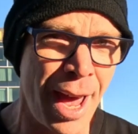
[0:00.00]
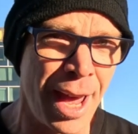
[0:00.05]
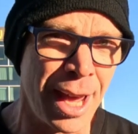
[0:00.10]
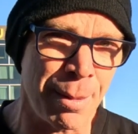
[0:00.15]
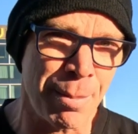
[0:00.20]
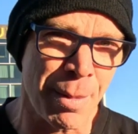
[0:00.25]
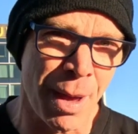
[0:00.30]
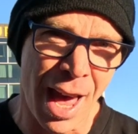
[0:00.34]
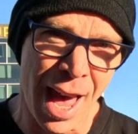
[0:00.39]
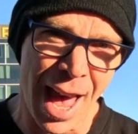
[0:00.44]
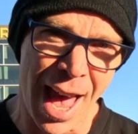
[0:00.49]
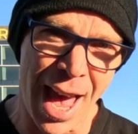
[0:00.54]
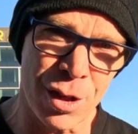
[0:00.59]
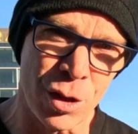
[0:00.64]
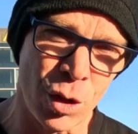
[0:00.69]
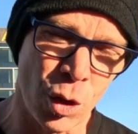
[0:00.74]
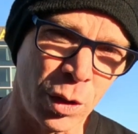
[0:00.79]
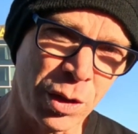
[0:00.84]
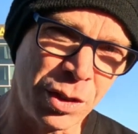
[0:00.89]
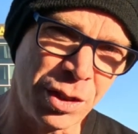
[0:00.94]
name
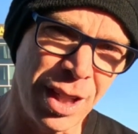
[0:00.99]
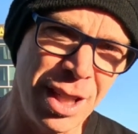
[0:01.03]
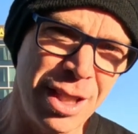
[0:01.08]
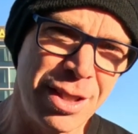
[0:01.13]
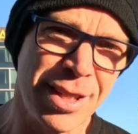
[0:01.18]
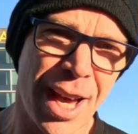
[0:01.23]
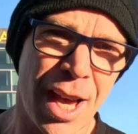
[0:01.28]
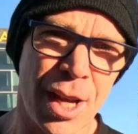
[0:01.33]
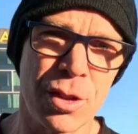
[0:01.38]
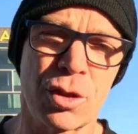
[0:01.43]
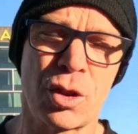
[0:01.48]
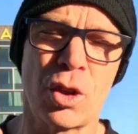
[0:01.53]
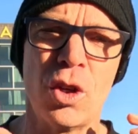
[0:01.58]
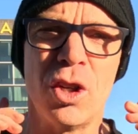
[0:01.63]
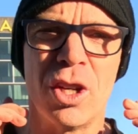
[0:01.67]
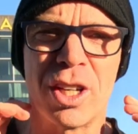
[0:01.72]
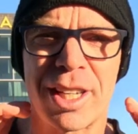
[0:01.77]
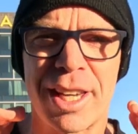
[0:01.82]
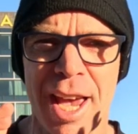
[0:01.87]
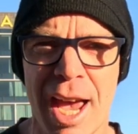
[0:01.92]
and your details
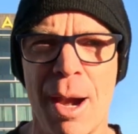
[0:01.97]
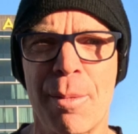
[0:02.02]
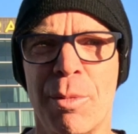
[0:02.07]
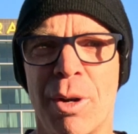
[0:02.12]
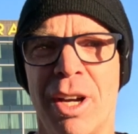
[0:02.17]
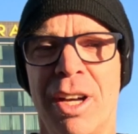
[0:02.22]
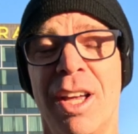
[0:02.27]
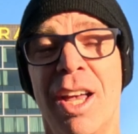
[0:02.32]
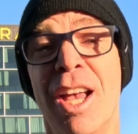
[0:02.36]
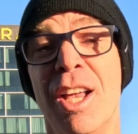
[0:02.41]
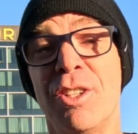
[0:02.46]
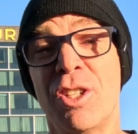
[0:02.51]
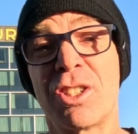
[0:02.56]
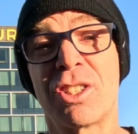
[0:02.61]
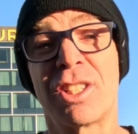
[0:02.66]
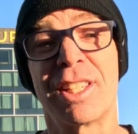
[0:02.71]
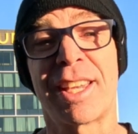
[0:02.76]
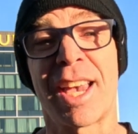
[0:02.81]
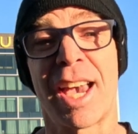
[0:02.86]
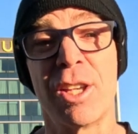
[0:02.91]
to your camera
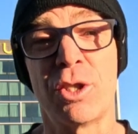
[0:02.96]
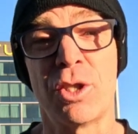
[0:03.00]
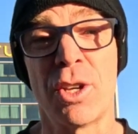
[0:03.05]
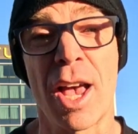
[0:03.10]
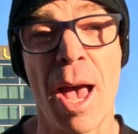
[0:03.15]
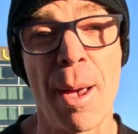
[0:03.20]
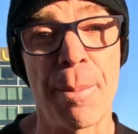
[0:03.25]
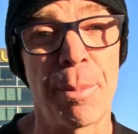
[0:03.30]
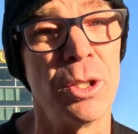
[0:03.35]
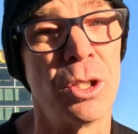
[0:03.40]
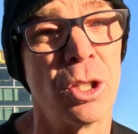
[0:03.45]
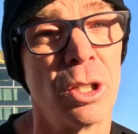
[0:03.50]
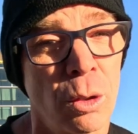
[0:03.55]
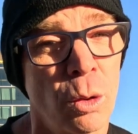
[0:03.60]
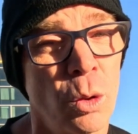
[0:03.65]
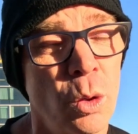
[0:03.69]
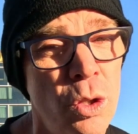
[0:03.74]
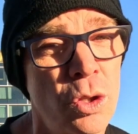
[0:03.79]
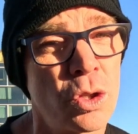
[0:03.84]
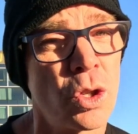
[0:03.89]
just in case you happen
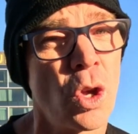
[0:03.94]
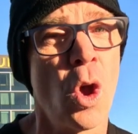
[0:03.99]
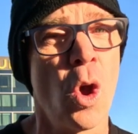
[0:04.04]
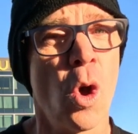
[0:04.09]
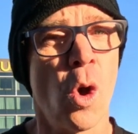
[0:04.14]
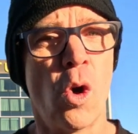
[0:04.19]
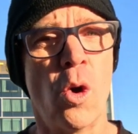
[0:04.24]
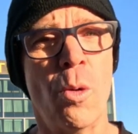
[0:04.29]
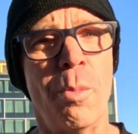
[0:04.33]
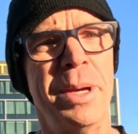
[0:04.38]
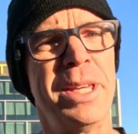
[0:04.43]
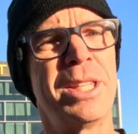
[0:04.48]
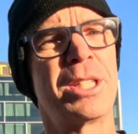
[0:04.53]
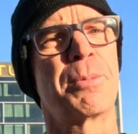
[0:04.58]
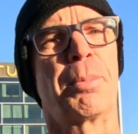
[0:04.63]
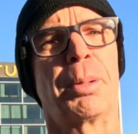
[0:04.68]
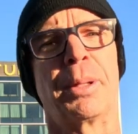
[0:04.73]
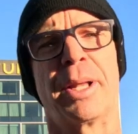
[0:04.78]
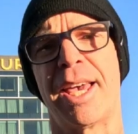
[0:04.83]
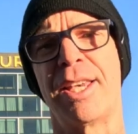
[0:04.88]
to lose or
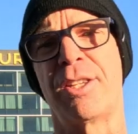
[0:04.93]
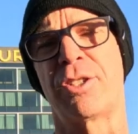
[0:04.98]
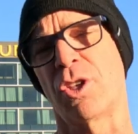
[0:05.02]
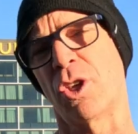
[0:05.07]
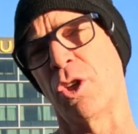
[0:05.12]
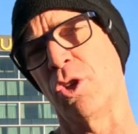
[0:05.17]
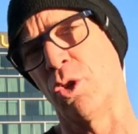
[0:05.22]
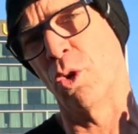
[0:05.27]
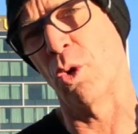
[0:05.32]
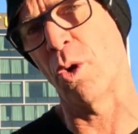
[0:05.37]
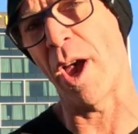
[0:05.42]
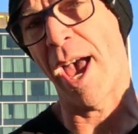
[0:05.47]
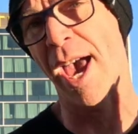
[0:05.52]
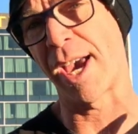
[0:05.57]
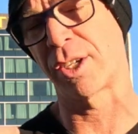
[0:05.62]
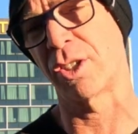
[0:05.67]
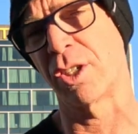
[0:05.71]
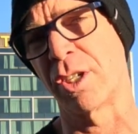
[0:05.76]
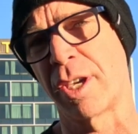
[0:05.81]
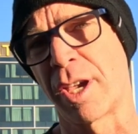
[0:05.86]
misplace your
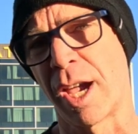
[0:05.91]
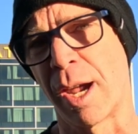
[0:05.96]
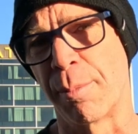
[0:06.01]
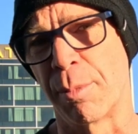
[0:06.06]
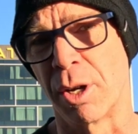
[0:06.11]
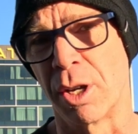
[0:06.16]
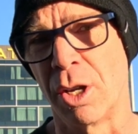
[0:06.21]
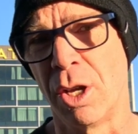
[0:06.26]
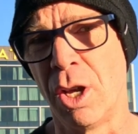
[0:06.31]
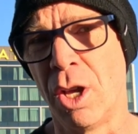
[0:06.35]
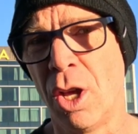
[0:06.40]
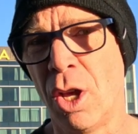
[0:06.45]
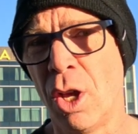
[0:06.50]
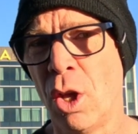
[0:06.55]
action camera?